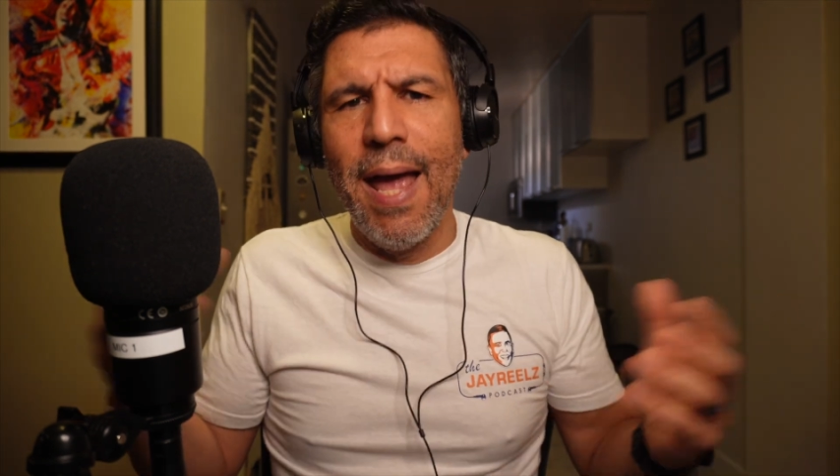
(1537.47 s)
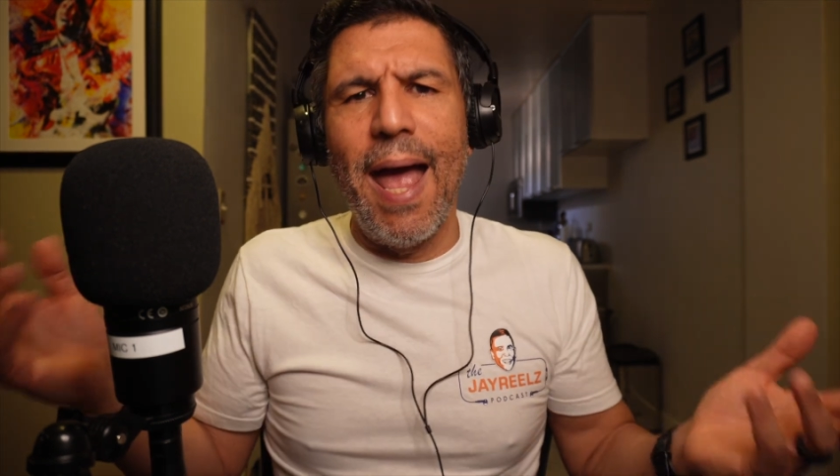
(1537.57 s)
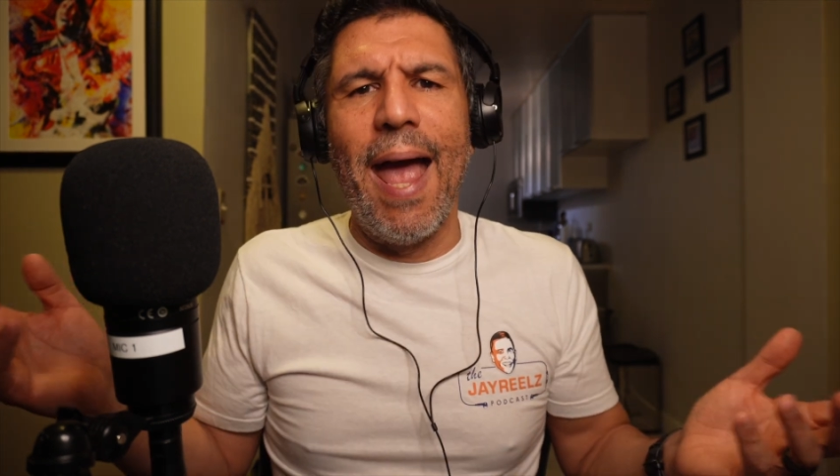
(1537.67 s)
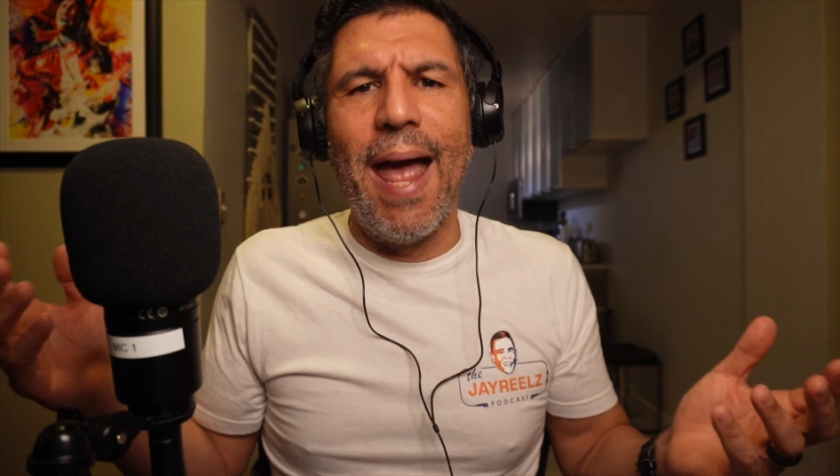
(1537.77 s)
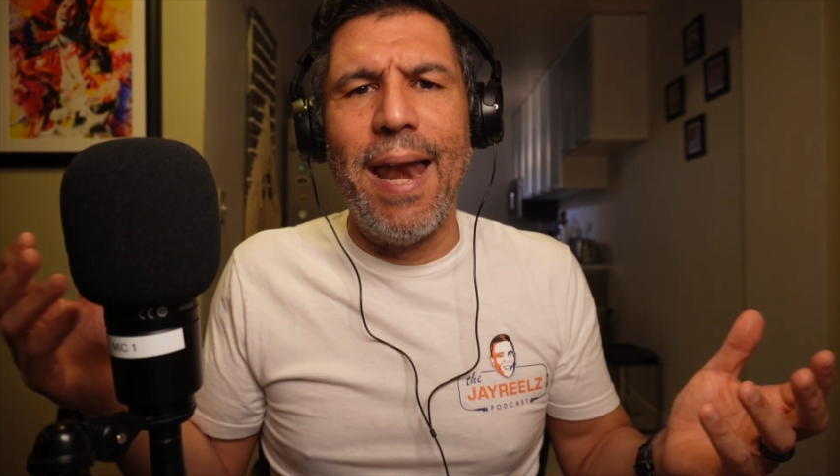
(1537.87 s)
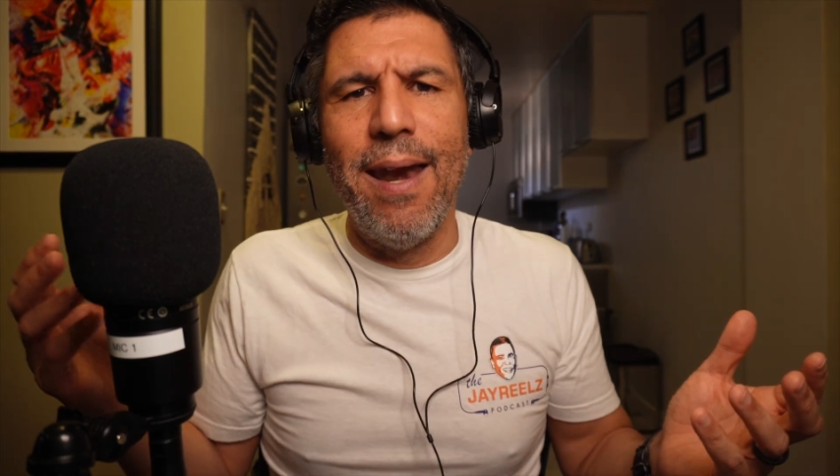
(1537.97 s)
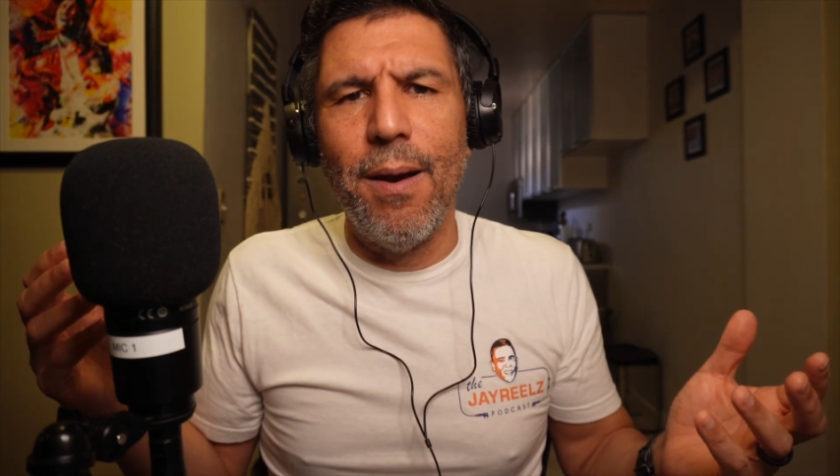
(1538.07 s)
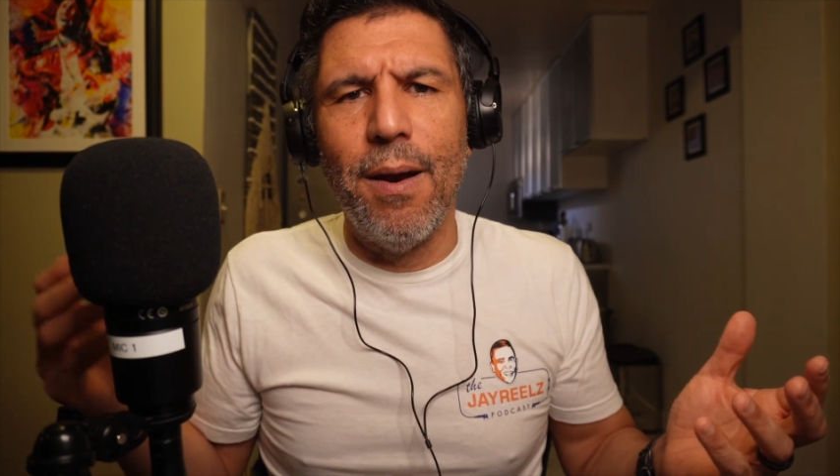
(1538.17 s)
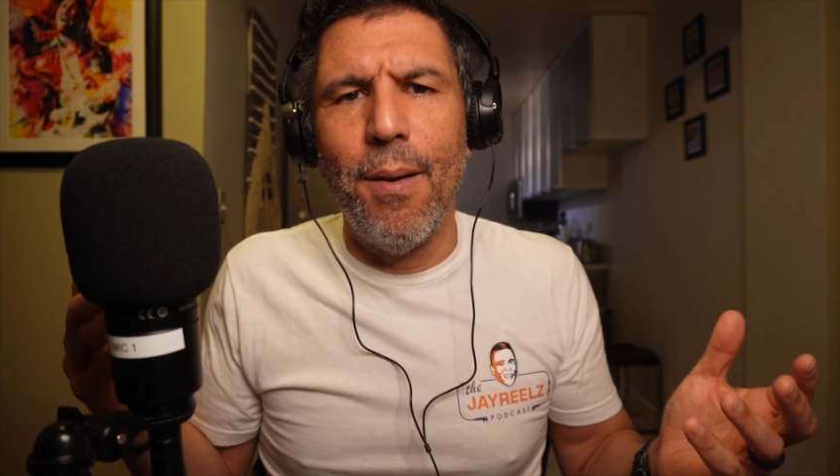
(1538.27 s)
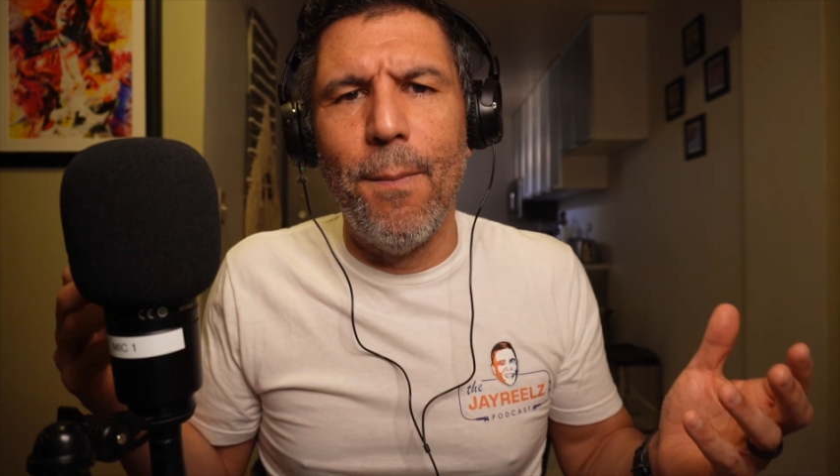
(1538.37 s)
and
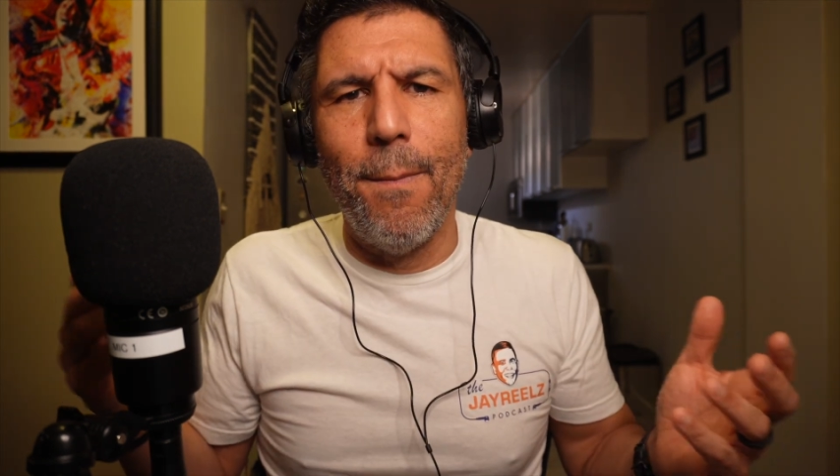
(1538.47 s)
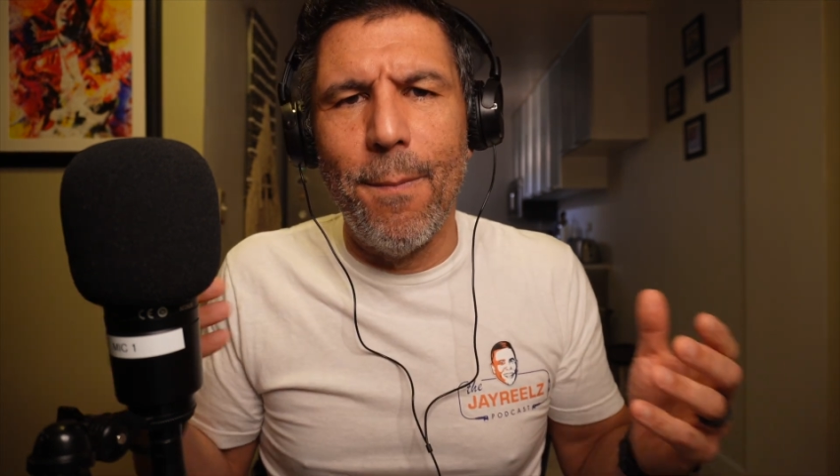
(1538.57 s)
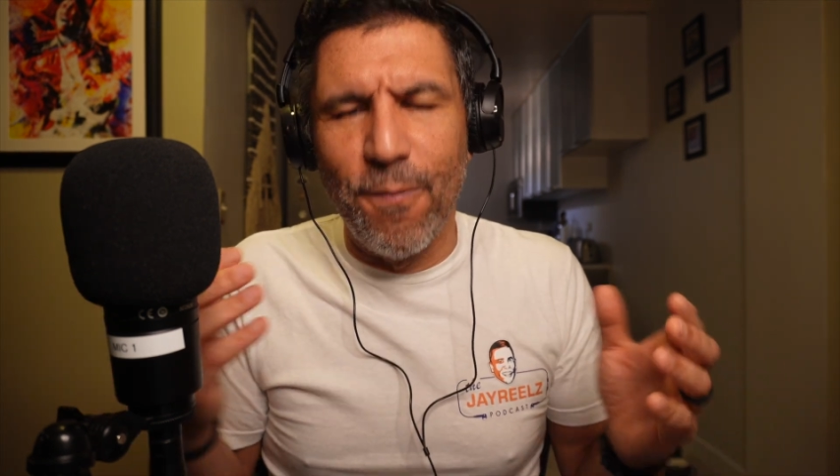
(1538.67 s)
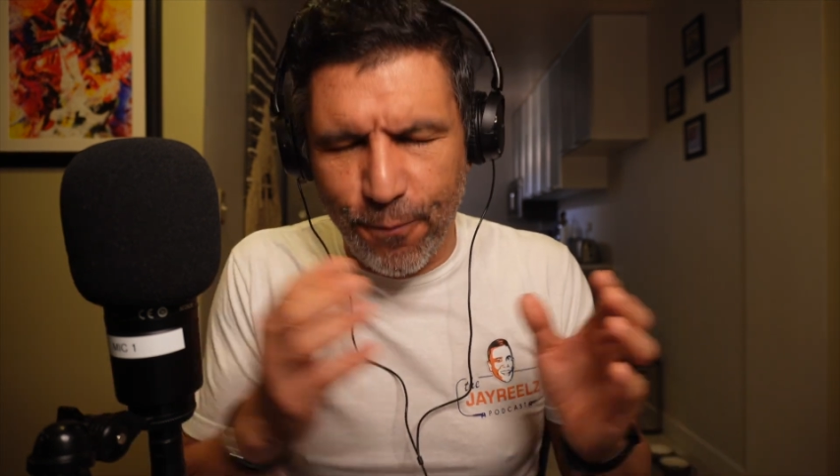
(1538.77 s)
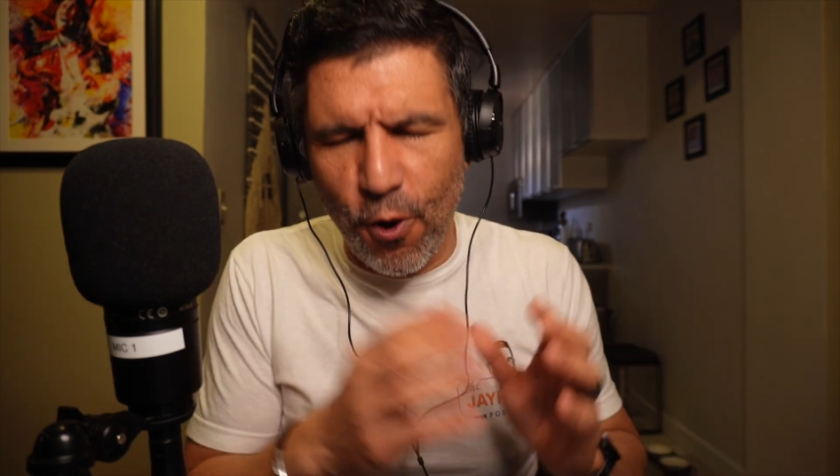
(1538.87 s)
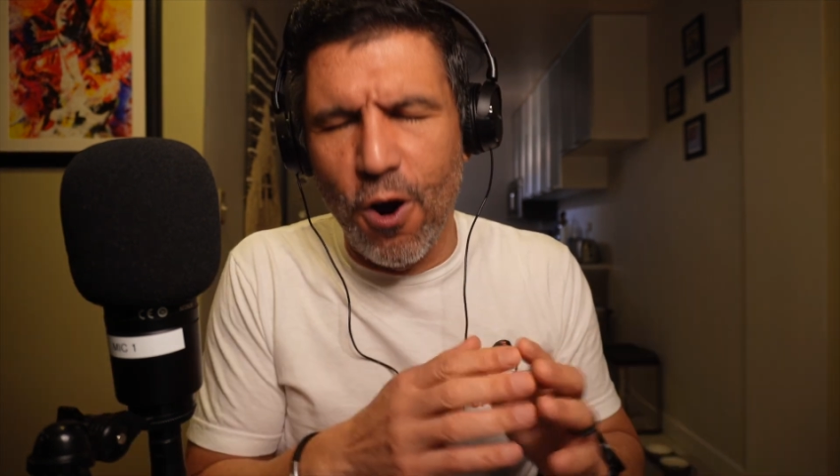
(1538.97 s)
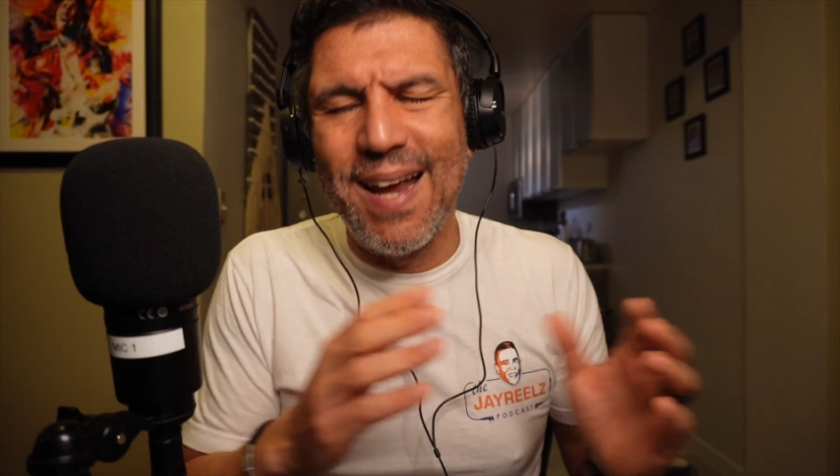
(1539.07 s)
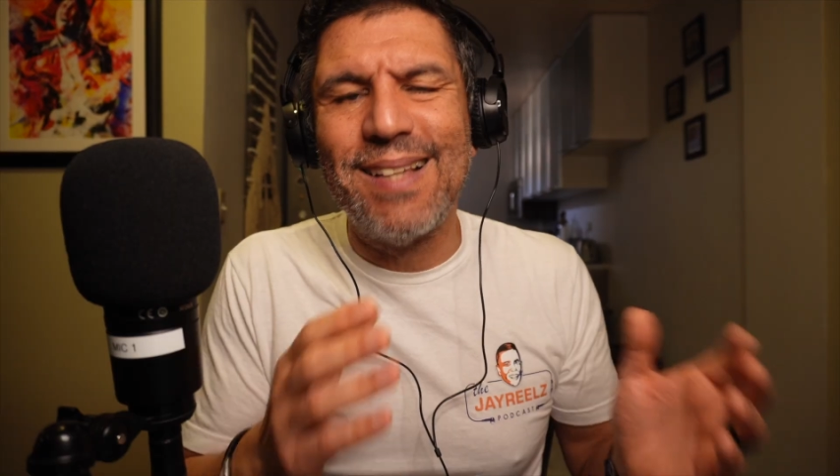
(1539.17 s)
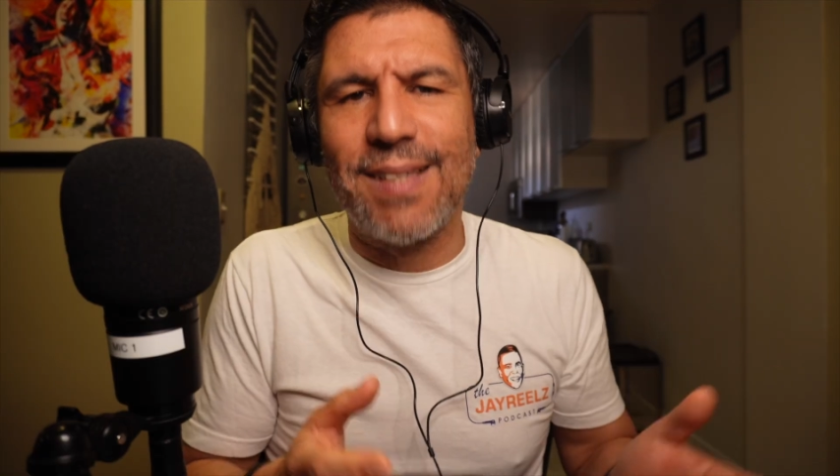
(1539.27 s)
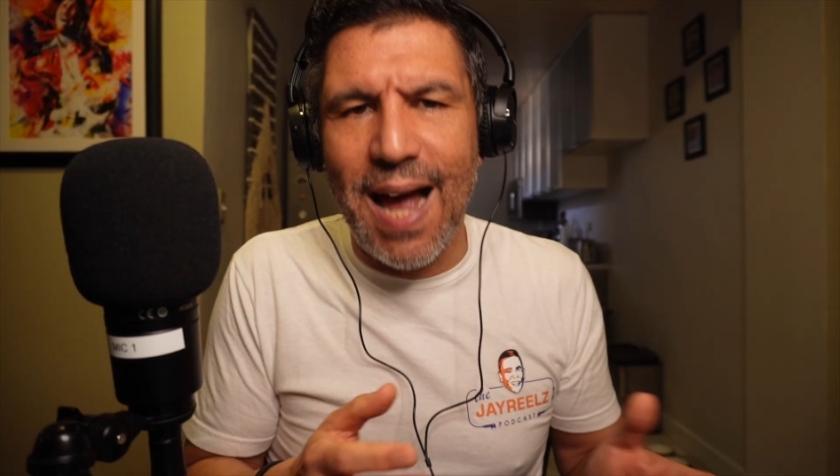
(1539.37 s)
for
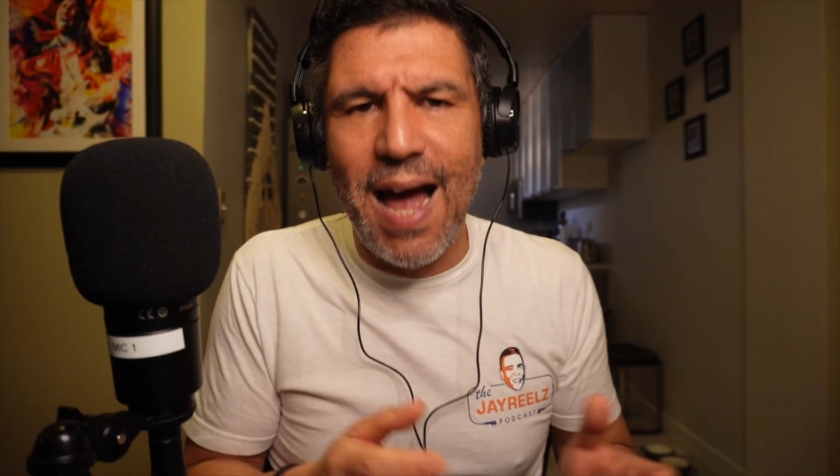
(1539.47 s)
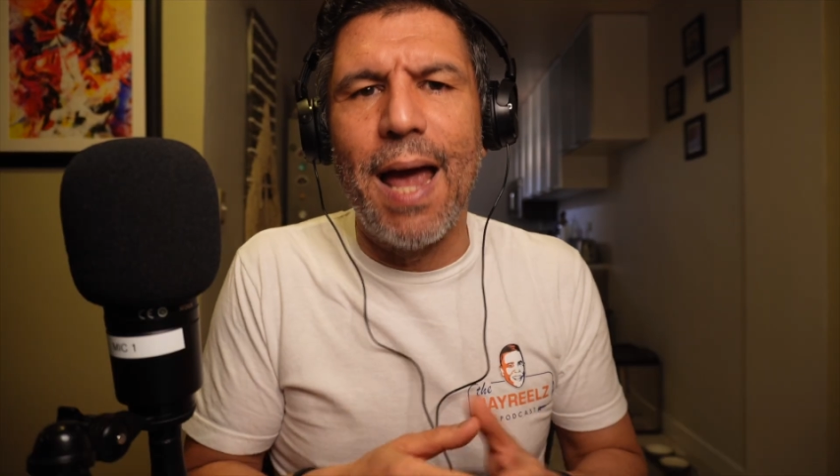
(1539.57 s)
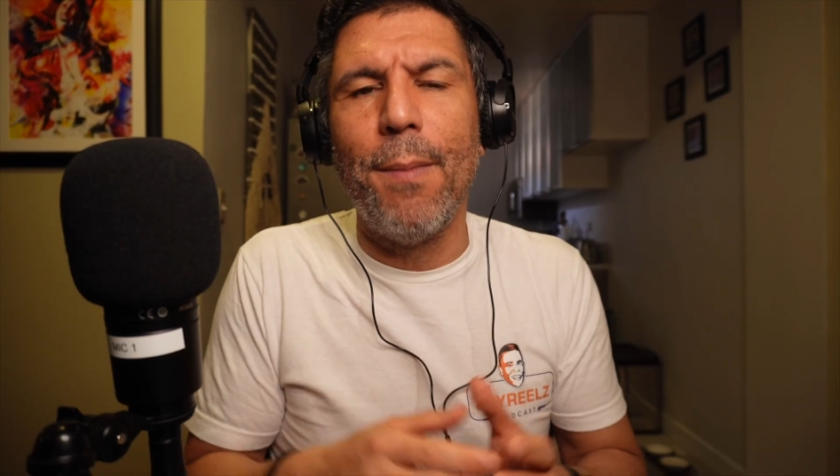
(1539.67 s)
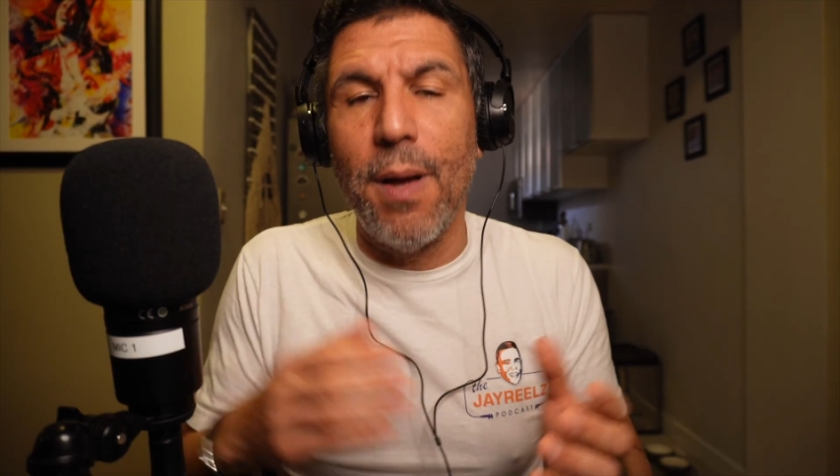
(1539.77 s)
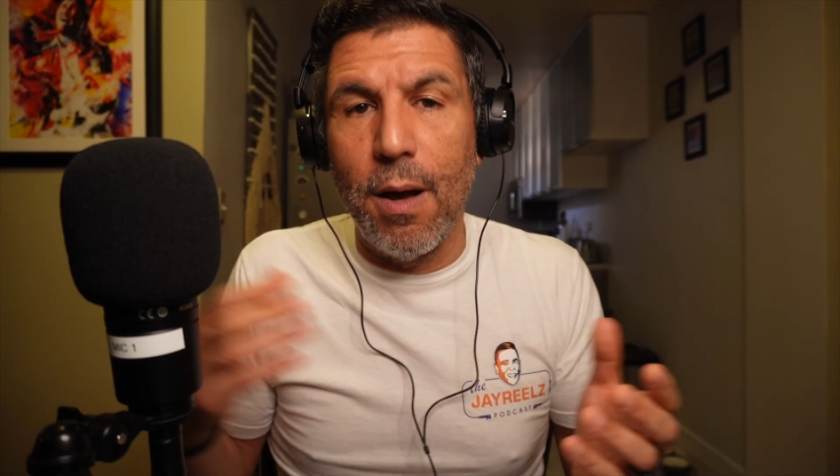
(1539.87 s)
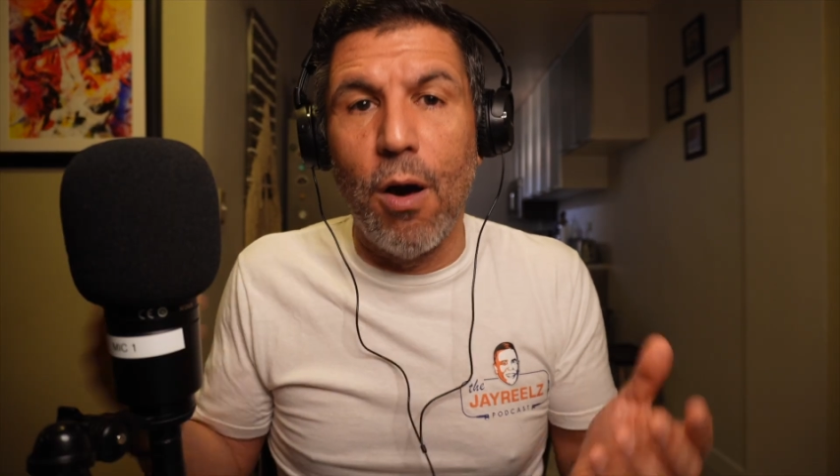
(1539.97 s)
his time,